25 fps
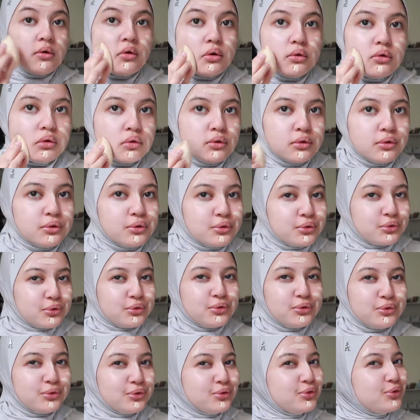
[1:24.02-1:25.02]

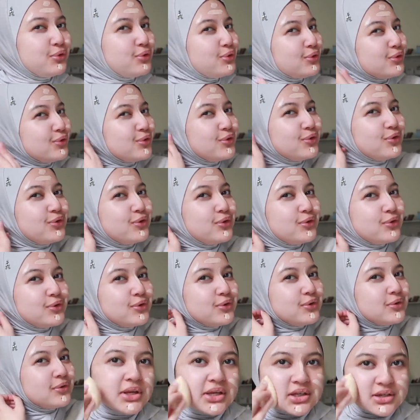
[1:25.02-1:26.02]

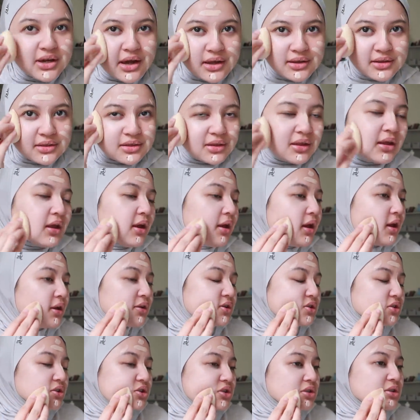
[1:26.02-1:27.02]
Ooh. Macam cantik
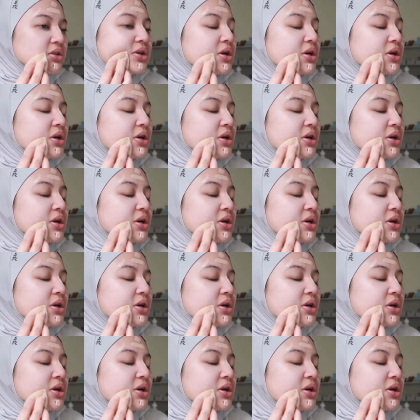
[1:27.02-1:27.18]
je.